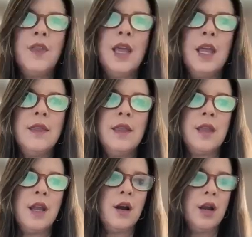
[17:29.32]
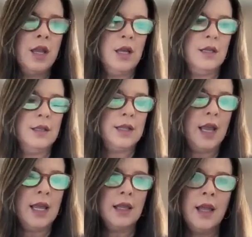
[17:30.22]
think that there is
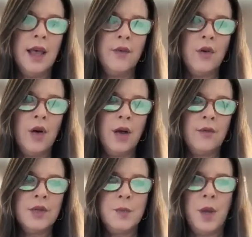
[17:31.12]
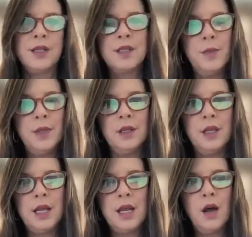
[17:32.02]
a level of
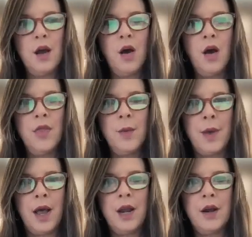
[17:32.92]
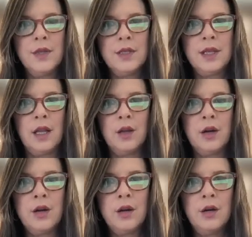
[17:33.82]
responsibility on the buyer and the
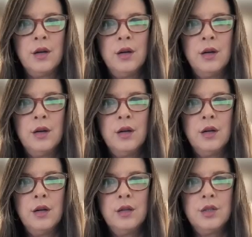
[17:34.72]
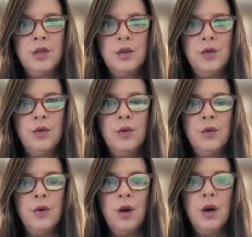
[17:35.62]
seller
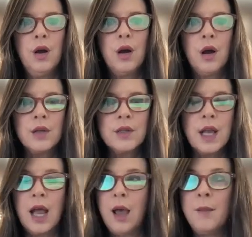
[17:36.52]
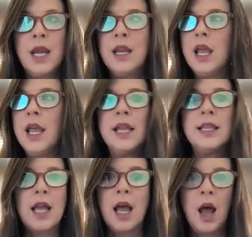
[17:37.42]
to also, I mean,
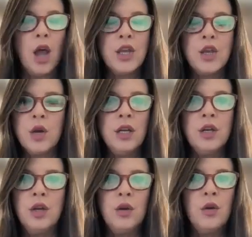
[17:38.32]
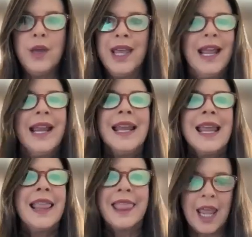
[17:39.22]
it's, you can Google
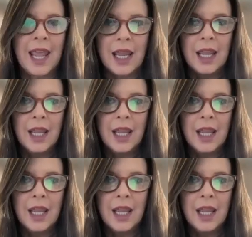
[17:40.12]
anything,